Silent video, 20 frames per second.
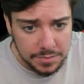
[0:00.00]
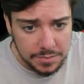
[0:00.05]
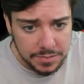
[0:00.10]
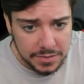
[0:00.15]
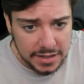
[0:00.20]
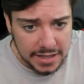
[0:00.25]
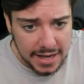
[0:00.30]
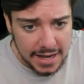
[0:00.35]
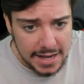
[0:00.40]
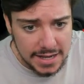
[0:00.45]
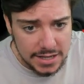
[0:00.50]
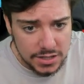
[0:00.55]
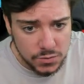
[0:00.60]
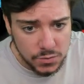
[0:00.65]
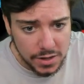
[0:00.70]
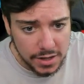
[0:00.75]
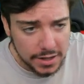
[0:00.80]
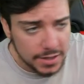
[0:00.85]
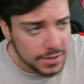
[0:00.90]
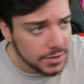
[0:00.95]
Guys,
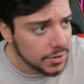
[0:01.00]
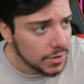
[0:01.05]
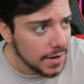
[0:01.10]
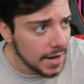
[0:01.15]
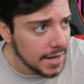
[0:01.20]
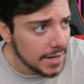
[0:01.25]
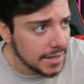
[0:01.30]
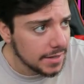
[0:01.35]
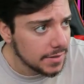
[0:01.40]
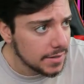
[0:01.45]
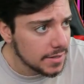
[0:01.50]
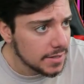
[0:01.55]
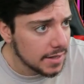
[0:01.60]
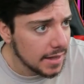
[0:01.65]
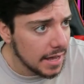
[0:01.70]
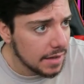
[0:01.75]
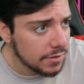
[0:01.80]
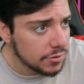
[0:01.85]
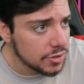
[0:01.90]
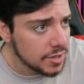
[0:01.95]
we're gonna start ending this
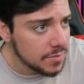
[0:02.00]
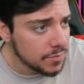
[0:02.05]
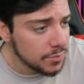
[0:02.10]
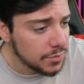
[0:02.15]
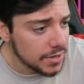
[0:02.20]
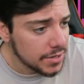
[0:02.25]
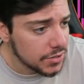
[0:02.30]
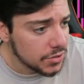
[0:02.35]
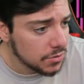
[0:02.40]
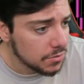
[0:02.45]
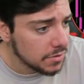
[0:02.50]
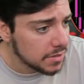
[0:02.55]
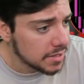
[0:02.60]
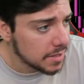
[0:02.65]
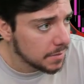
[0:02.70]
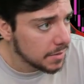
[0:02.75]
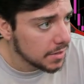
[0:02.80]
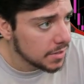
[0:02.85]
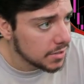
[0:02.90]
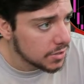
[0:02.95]
live stream pretty soon because
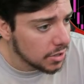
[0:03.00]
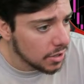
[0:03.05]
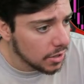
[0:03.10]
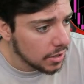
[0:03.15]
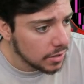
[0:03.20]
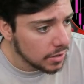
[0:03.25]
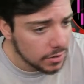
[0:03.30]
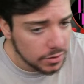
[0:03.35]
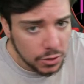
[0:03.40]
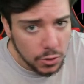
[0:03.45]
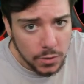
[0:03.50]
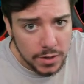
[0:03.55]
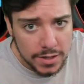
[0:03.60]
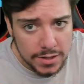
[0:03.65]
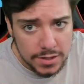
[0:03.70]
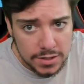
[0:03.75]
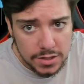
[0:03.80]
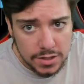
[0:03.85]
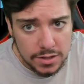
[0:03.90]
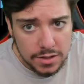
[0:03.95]
I'm gonna start going
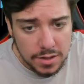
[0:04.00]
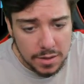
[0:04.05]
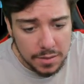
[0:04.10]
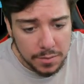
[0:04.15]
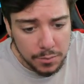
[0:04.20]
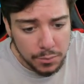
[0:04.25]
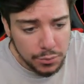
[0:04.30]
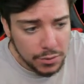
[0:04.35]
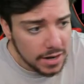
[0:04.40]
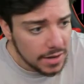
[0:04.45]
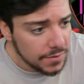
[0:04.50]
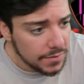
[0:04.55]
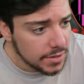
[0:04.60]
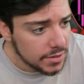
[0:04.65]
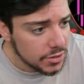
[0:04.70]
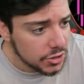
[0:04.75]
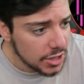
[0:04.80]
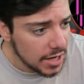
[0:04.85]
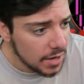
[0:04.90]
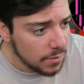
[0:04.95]
into the
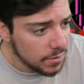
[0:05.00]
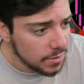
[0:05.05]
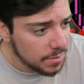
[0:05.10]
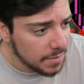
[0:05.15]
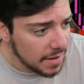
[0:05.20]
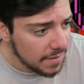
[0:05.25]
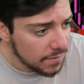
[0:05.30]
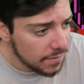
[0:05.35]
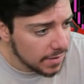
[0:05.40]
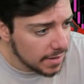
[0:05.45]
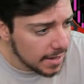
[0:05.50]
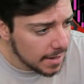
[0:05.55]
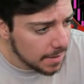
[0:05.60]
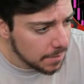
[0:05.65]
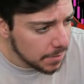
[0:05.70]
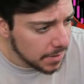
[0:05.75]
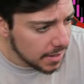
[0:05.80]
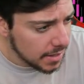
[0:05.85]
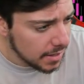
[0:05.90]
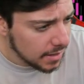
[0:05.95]
private chat with my
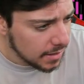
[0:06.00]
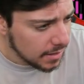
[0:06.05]
VIP.